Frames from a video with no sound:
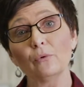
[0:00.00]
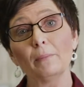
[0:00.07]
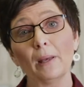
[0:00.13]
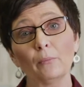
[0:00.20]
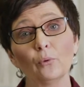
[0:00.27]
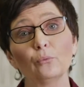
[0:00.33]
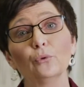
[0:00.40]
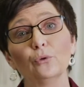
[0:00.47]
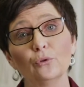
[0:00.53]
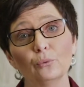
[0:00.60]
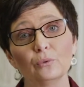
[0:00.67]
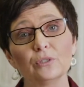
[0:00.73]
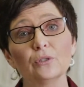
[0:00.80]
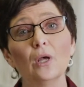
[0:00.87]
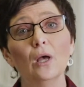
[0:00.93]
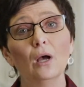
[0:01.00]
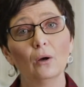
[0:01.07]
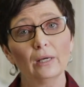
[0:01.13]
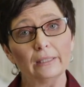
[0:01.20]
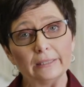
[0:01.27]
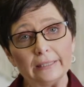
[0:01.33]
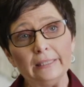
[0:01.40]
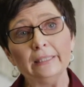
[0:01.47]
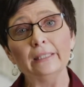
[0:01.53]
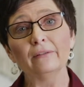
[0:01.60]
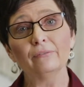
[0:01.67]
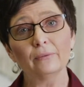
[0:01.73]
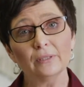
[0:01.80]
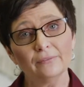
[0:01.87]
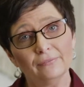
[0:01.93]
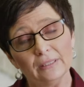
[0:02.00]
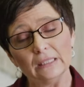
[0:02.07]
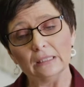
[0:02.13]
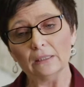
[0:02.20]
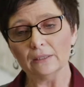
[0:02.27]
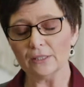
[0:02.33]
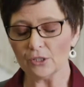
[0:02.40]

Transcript: Remember, Ruth was gleaning from the field,